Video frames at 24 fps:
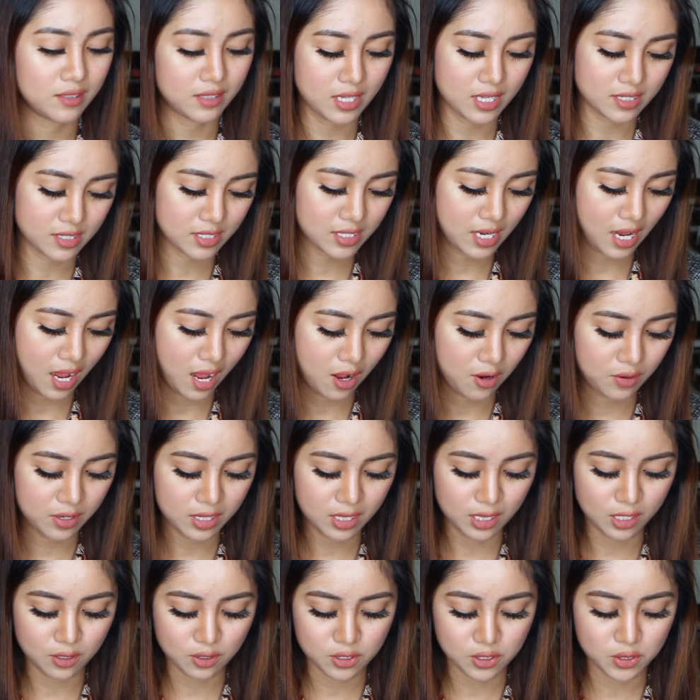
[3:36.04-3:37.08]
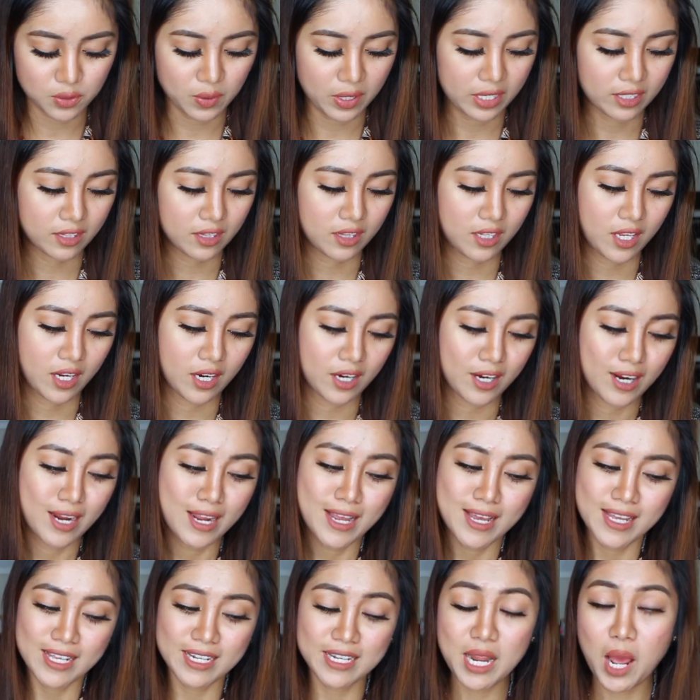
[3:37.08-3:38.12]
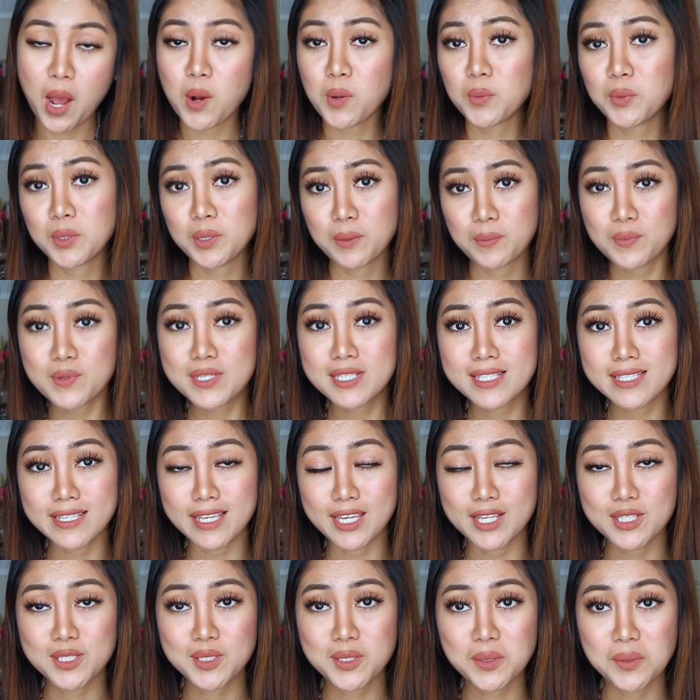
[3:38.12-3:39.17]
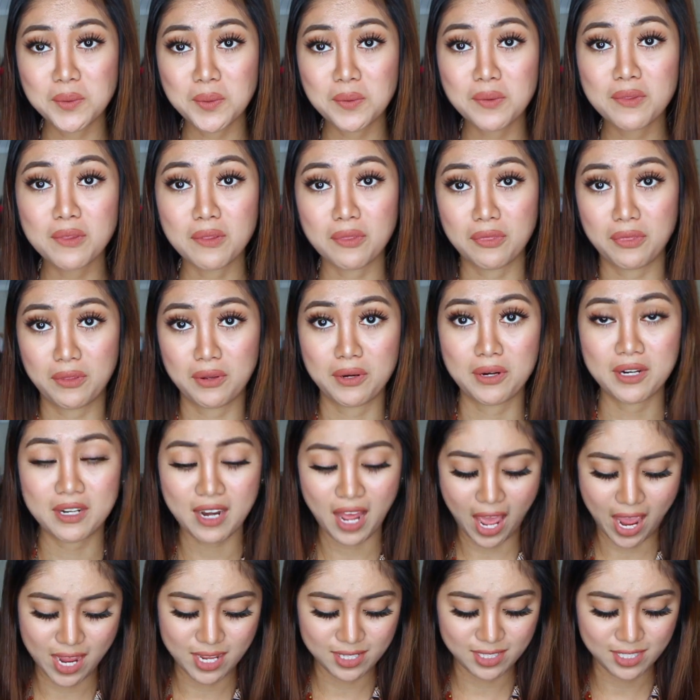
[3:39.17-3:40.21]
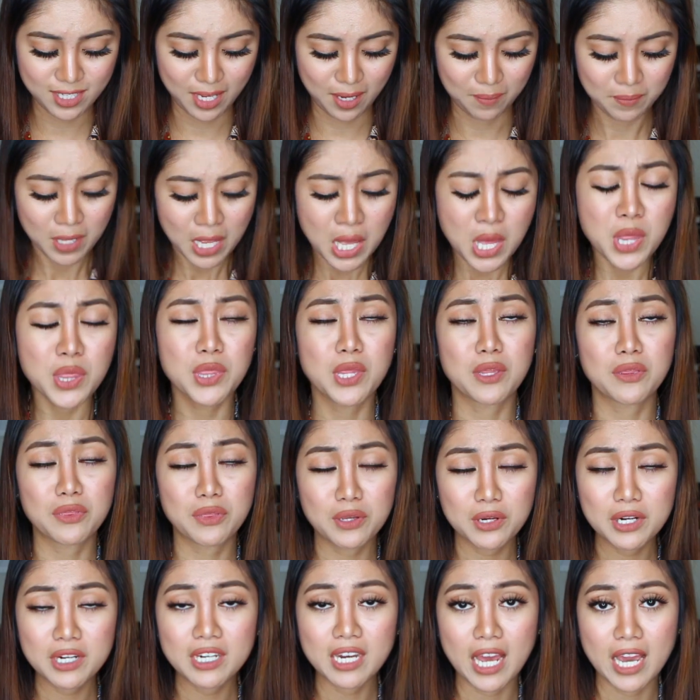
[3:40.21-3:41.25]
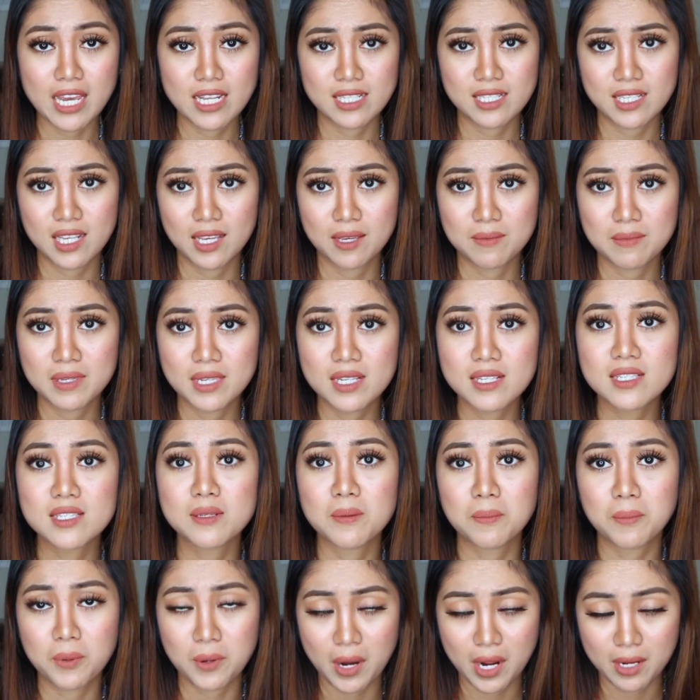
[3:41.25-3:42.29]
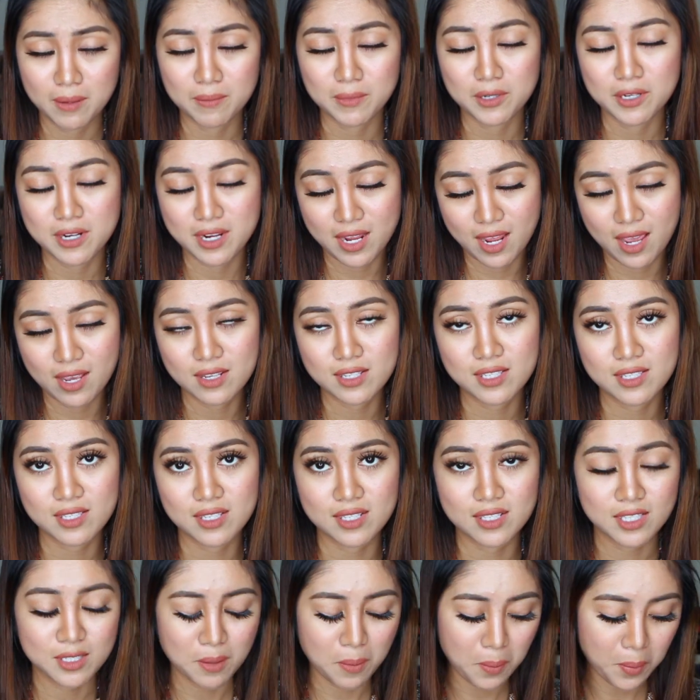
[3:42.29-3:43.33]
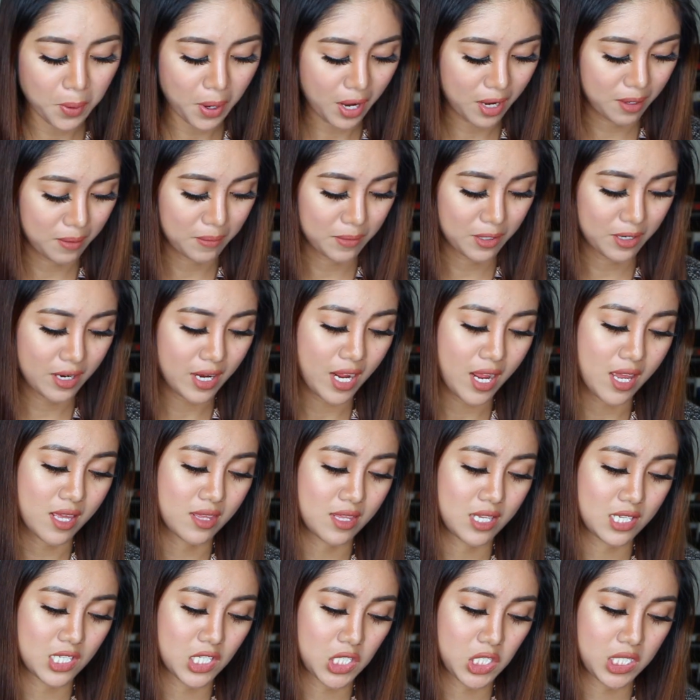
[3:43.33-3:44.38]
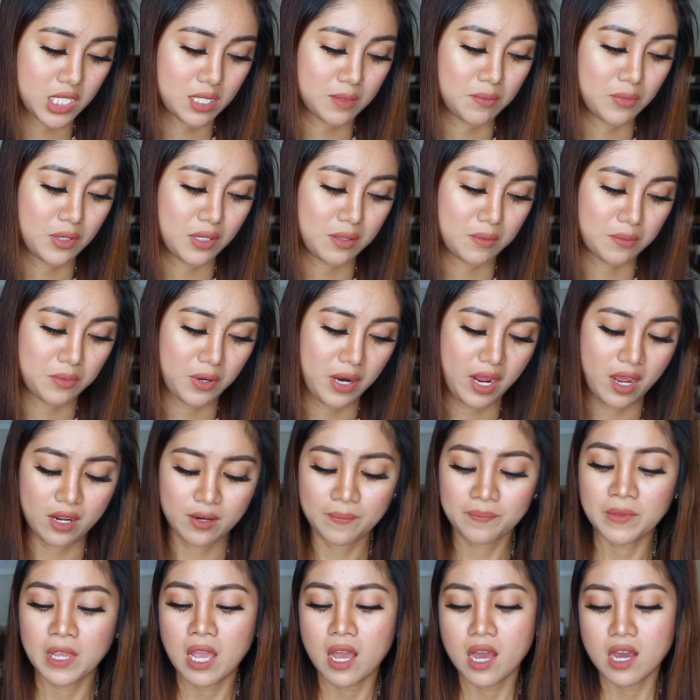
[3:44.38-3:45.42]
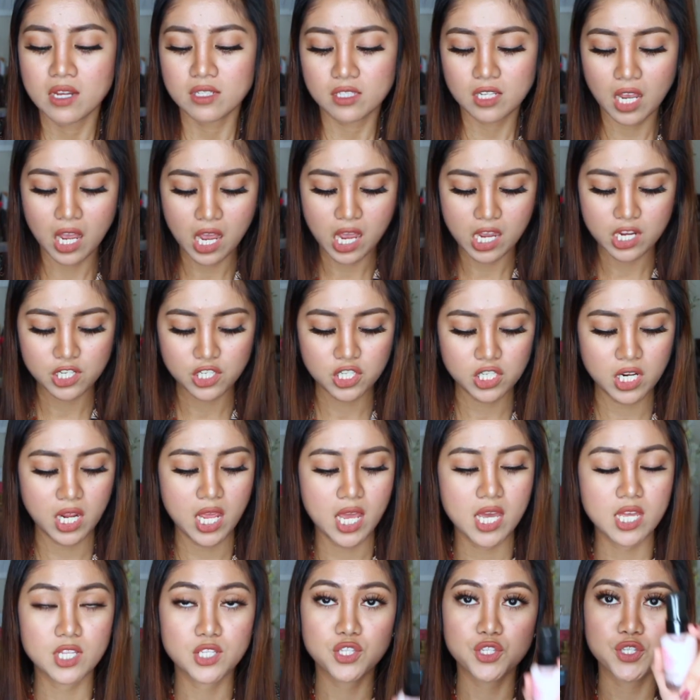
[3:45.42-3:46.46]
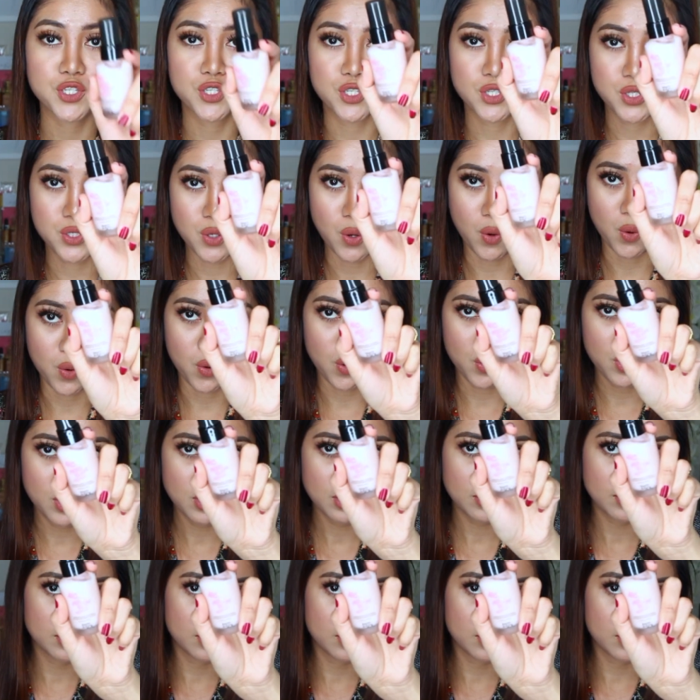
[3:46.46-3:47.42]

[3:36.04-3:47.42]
That's how it looks right there. Now we'll proceed to the third item. The third item is a primer. Yes, it's a primer, and this is by the brand Touch and Soul.